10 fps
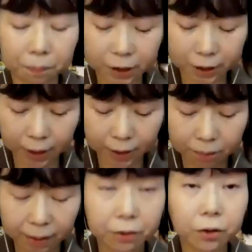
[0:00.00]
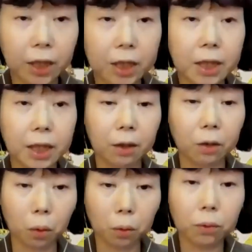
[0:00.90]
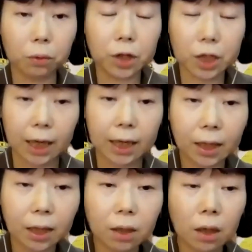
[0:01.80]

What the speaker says: stake might easily go to China,